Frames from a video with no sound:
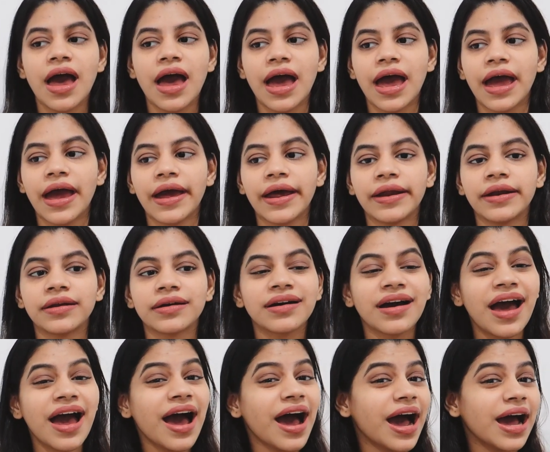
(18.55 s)
and
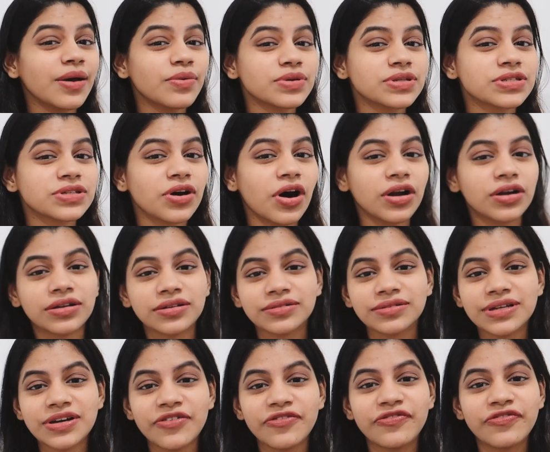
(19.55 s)
I was not
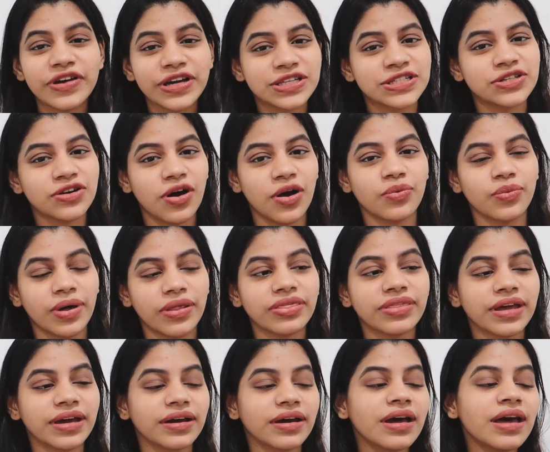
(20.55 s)
fixed on one
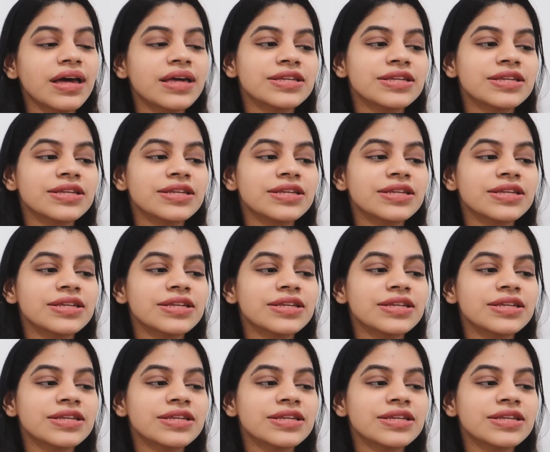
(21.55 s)
thing.